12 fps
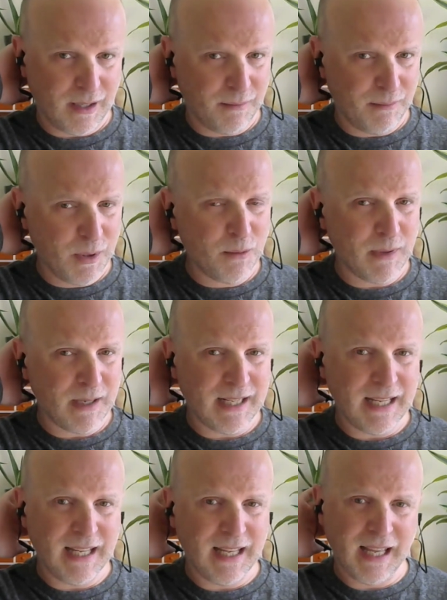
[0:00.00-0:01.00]

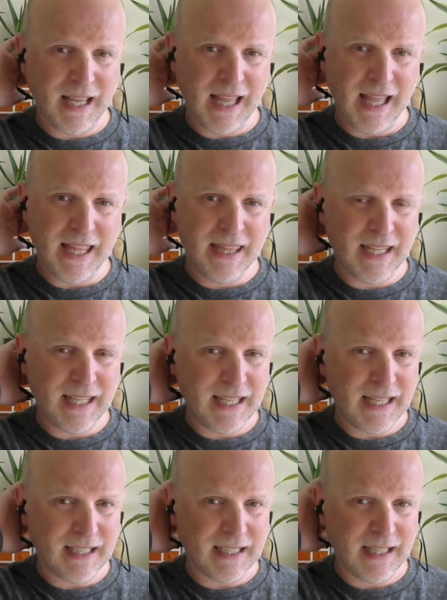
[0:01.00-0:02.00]
movement in
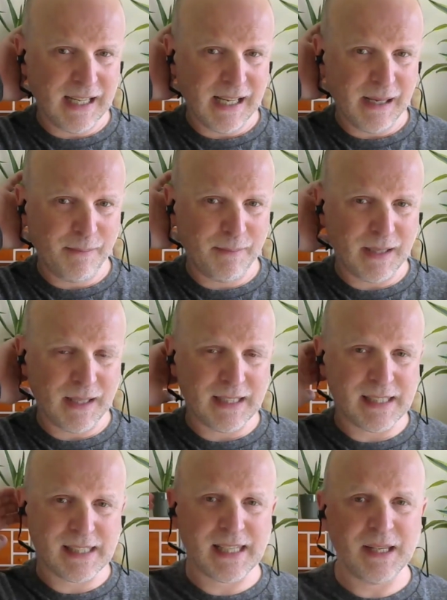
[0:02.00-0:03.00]
the
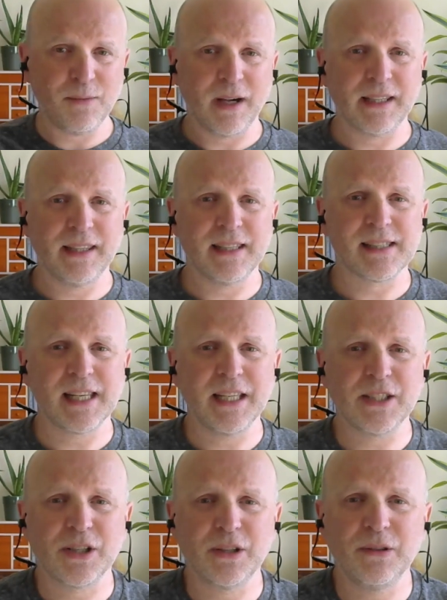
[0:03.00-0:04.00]
C1 and the
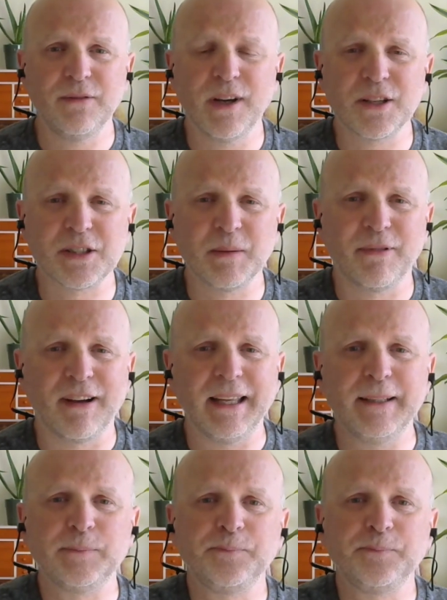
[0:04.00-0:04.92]
C2 vertebrae